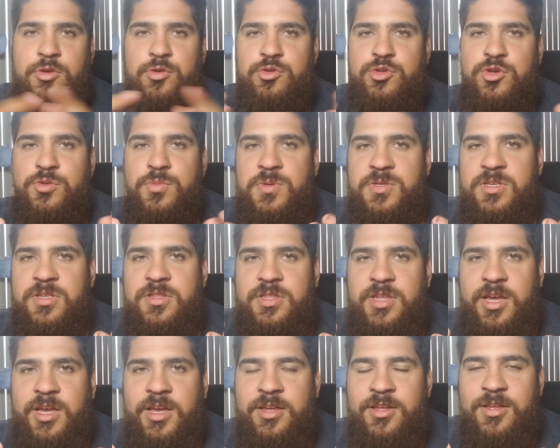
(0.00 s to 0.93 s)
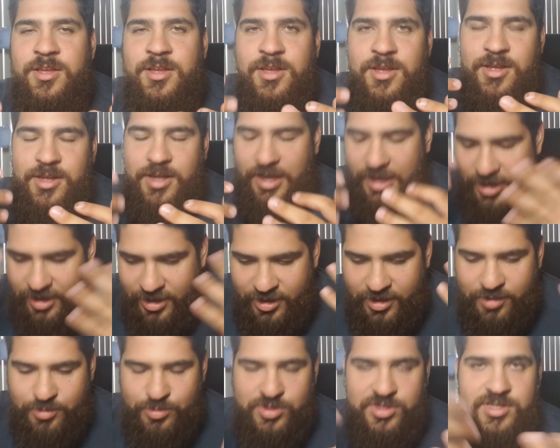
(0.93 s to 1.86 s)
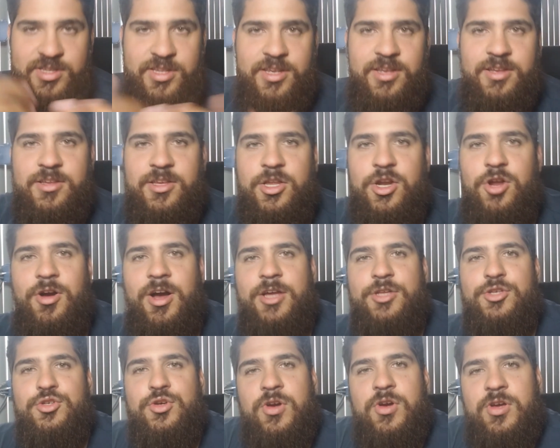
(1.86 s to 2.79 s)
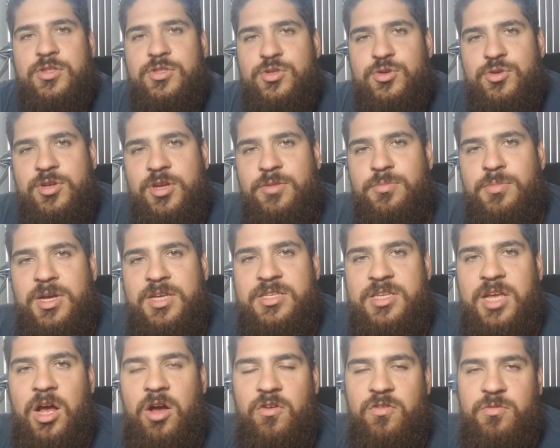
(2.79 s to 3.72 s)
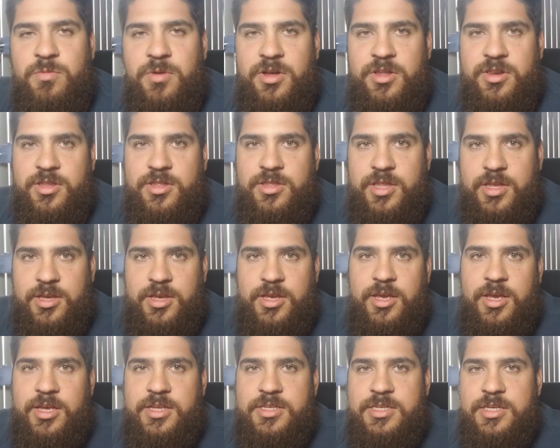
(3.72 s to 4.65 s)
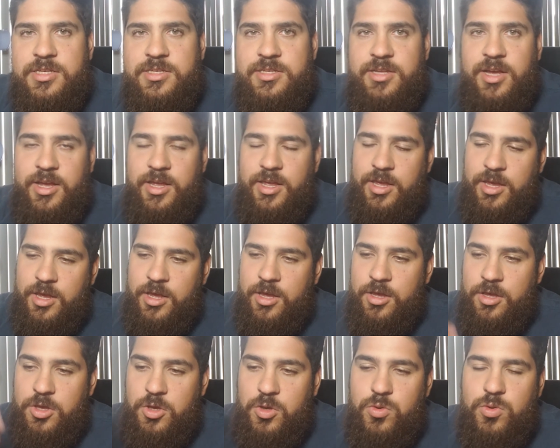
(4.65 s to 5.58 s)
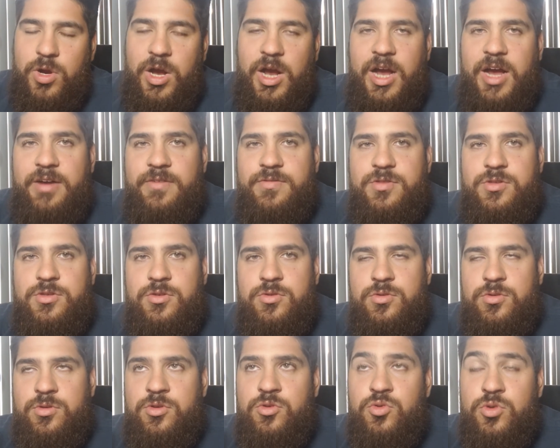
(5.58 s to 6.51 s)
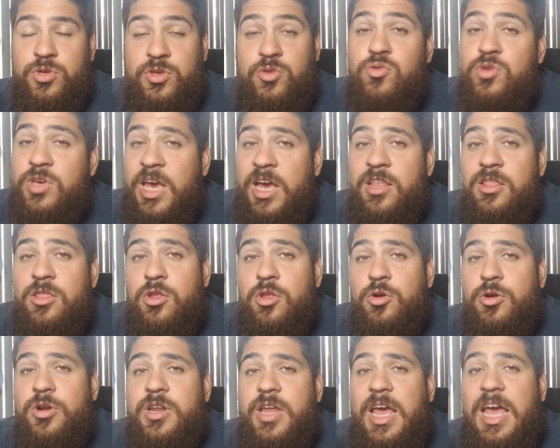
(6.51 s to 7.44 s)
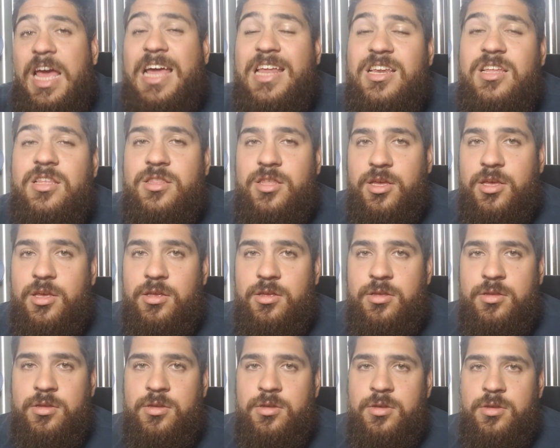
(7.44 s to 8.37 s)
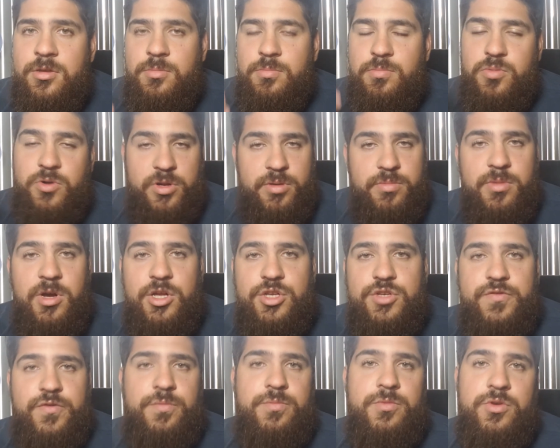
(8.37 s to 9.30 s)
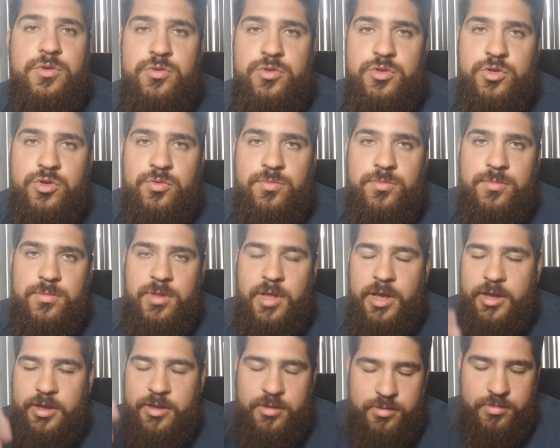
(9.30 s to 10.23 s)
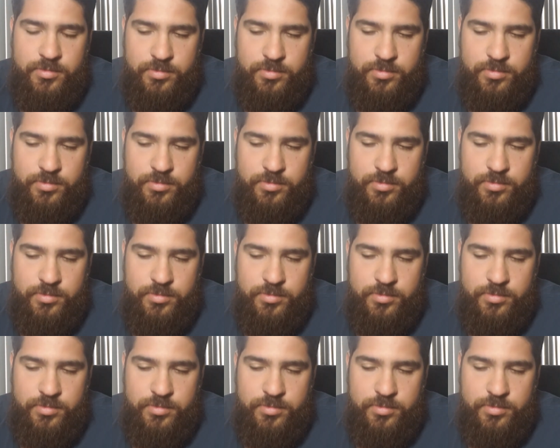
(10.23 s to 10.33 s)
YouTube is a thing. And obviously, I enjoy doing it myself. But the case is, like, you have to, you can learn anything pretty much from YouTube. Like,